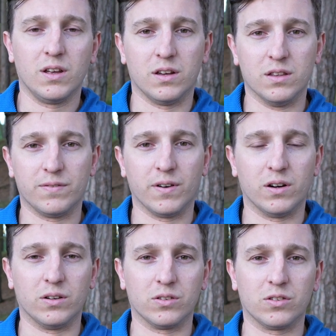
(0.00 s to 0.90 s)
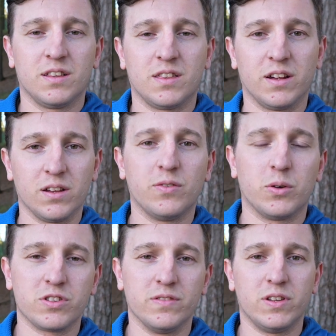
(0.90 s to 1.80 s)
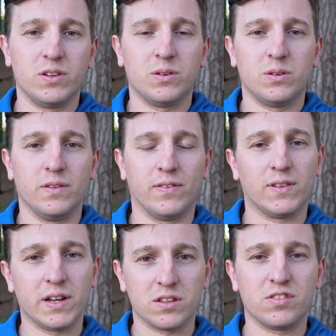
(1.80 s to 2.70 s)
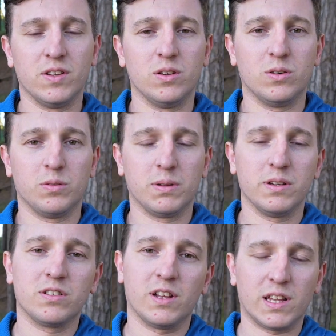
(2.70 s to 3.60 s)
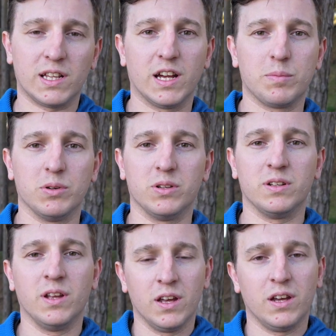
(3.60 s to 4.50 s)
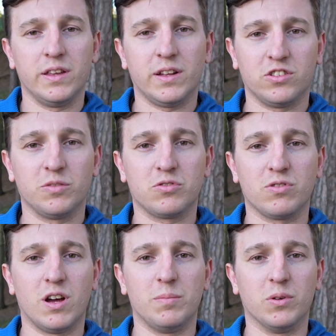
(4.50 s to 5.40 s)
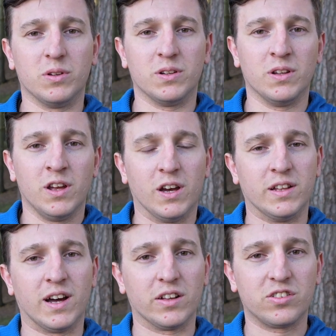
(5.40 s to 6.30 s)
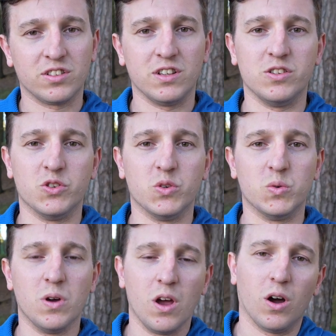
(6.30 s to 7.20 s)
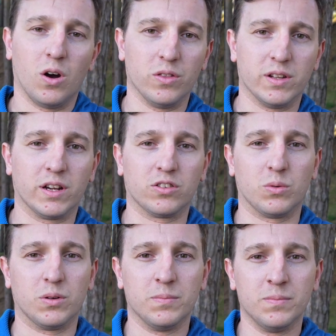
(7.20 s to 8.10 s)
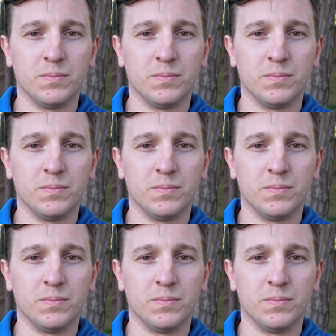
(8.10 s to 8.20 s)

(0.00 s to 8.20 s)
in the fells. Thank you for watching the video. If you liked this video, please click that like button, hit that subscribe button, and I'll see you on the next one.